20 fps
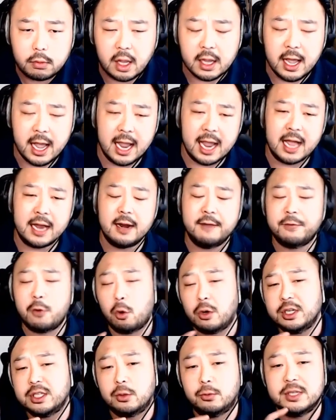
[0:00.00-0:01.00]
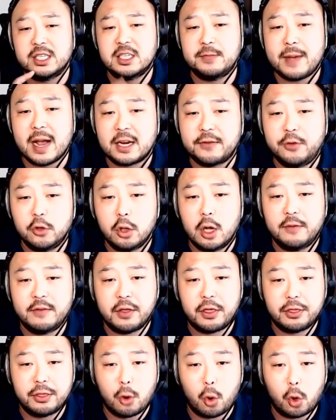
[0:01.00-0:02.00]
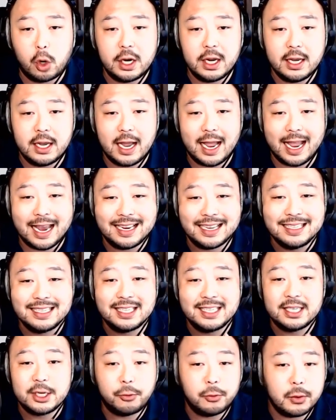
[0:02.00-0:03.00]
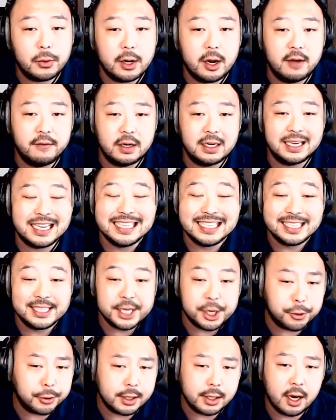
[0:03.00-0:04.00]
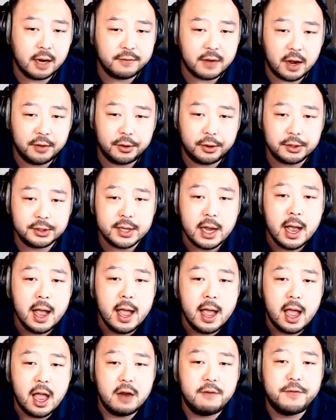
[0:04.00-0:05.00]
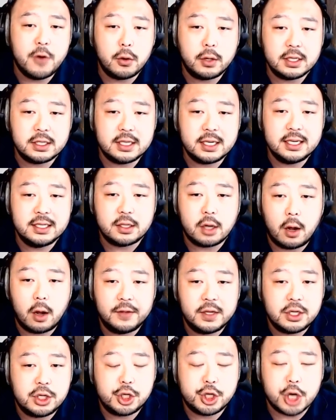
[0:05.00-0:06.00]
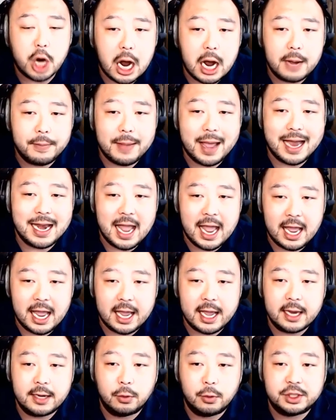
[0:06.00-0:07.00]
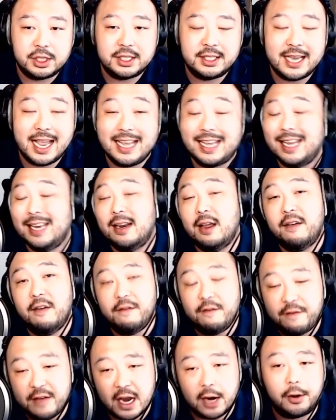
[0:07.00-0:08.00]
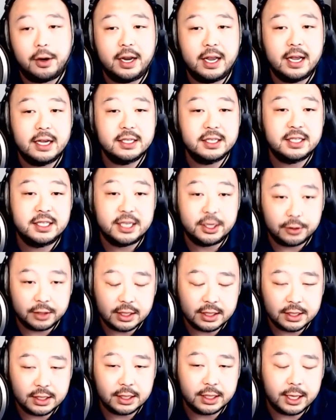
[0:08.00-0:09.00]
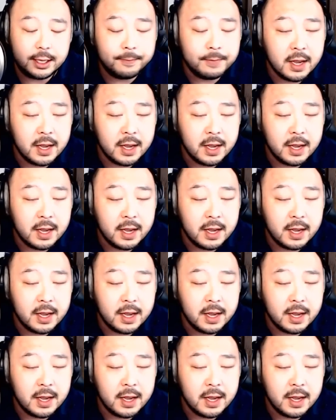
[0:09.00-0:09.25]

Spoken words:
And of course, respectful of authority and considerate of others, and focus is on the job at hand, which is taken very seriously.